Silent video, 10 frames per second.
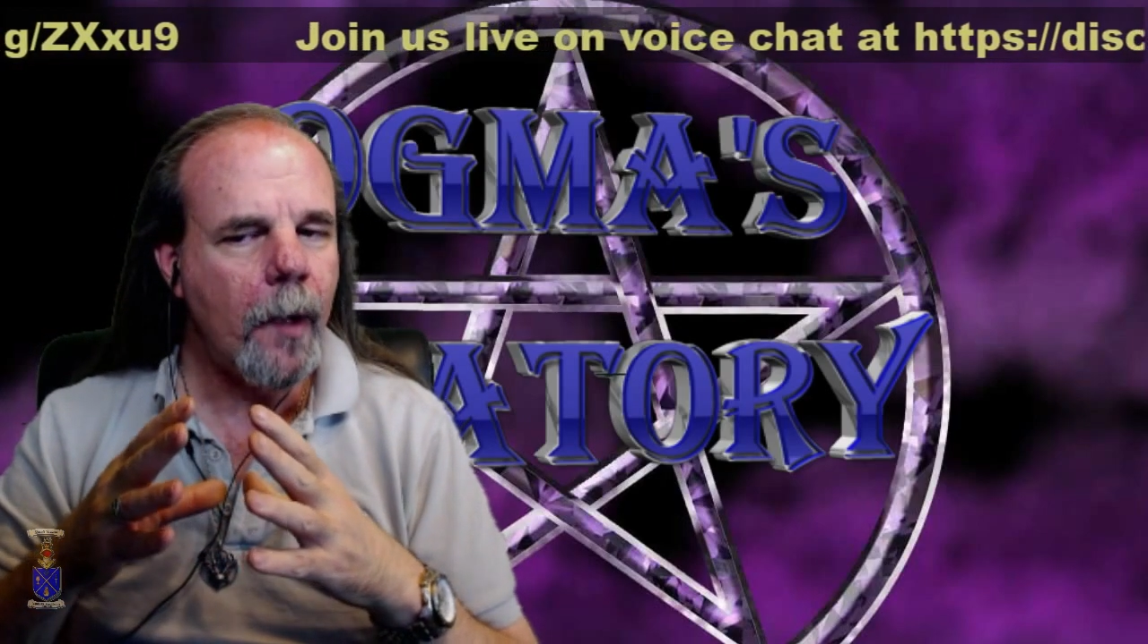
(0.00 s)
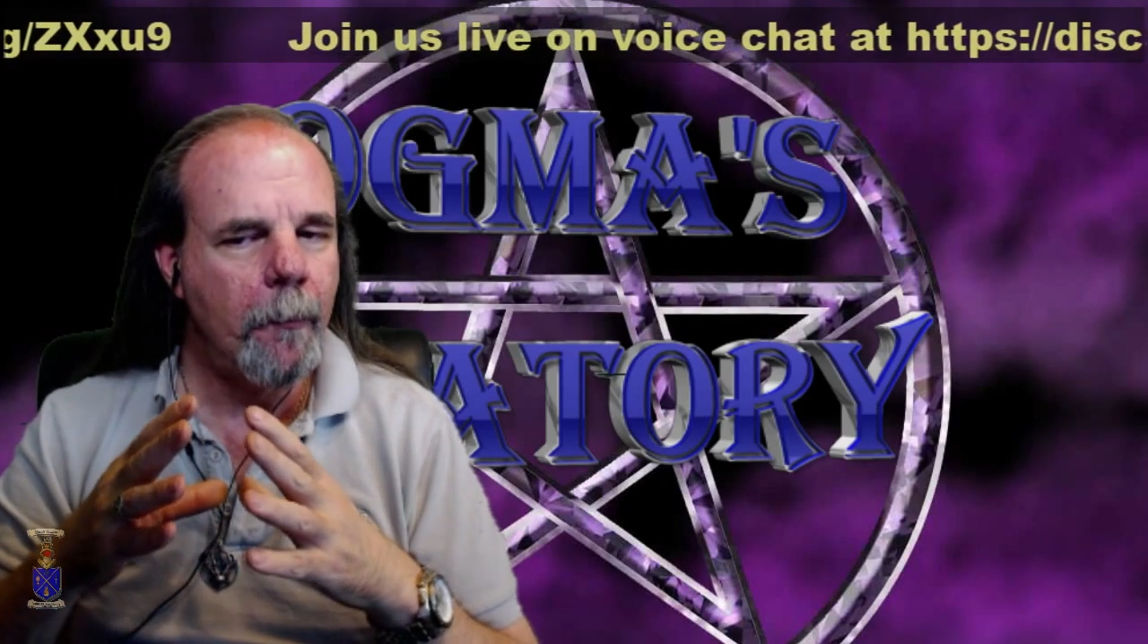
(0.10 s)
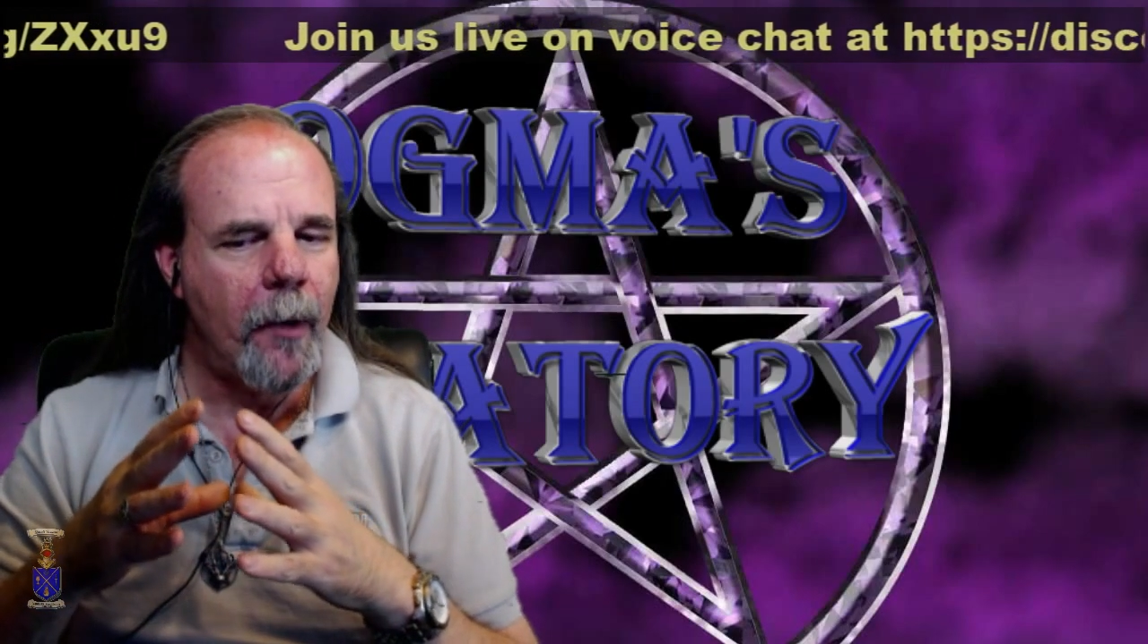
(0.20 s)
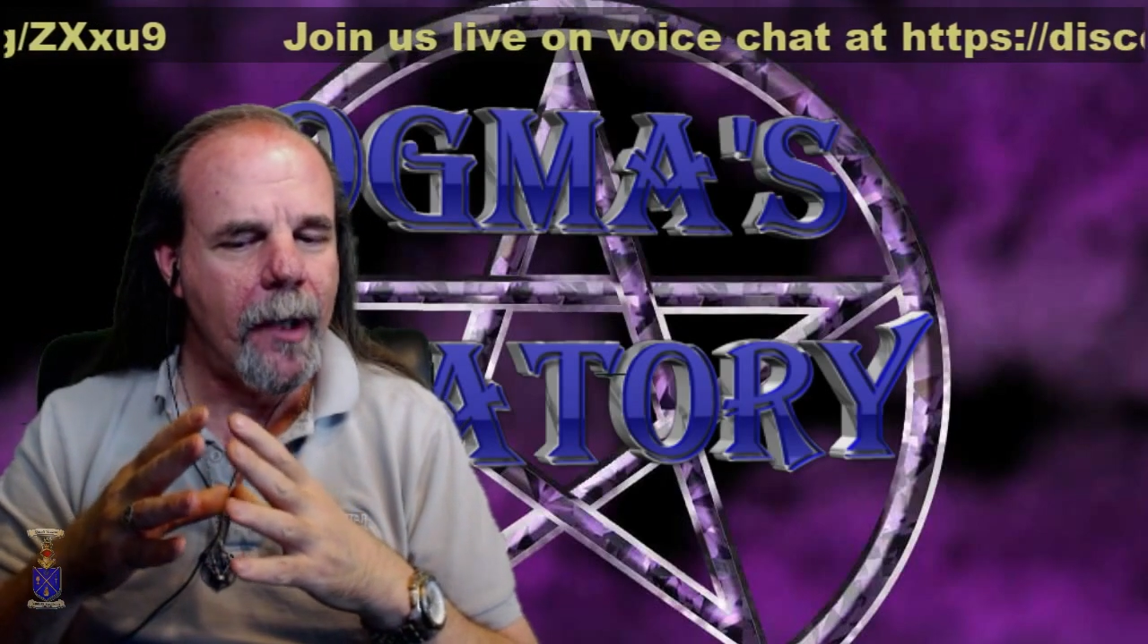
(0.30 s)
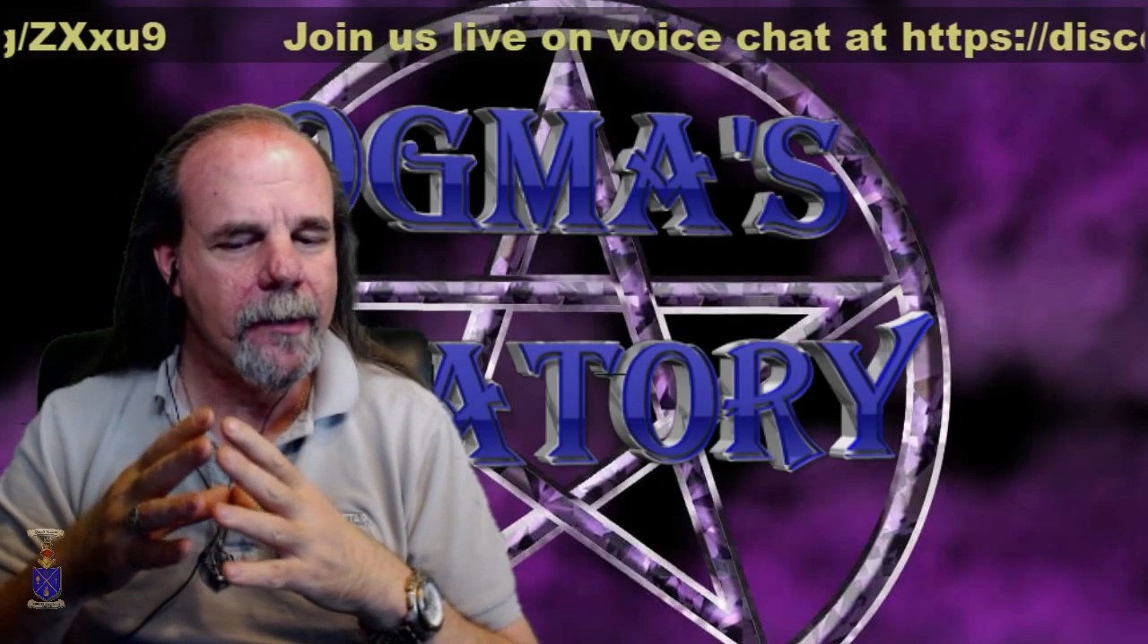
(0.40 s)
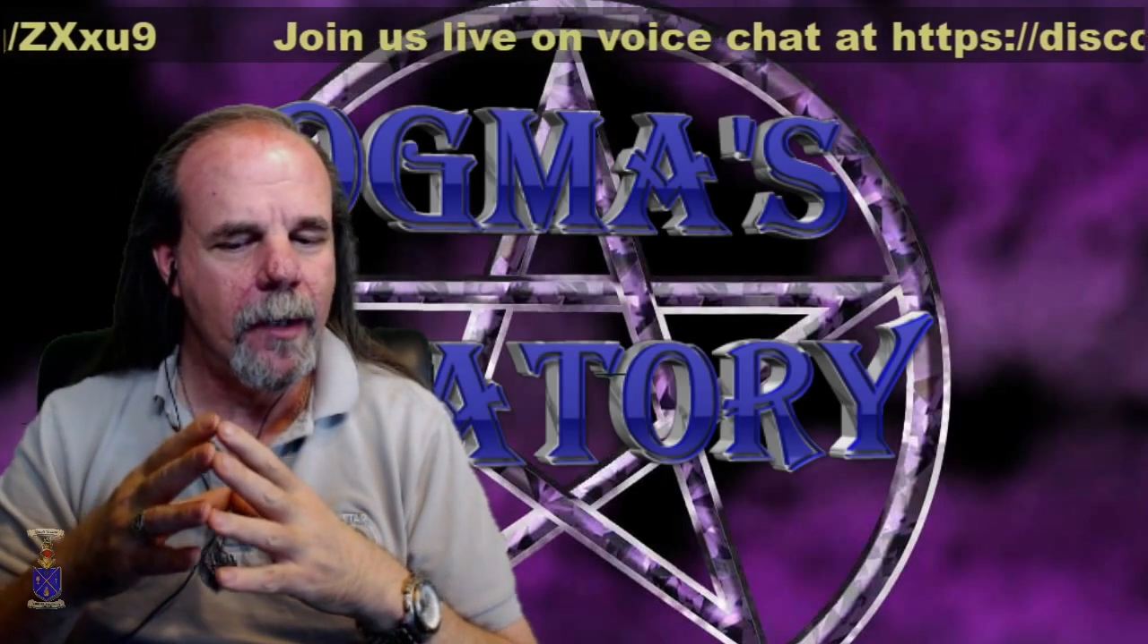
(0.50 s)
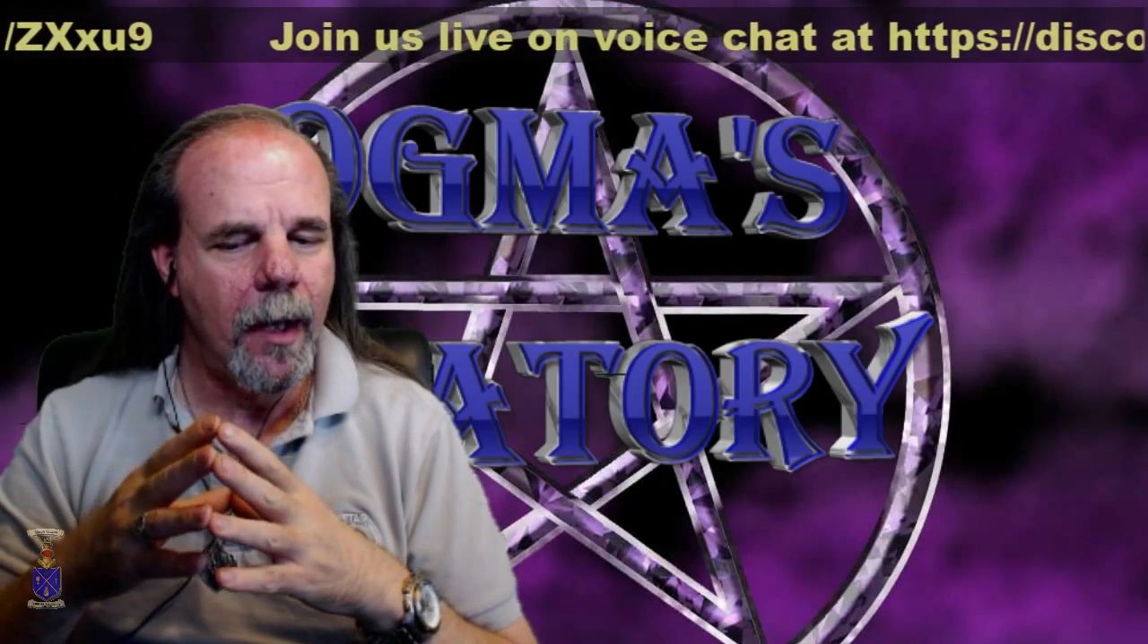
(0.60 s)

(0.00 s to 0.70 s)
but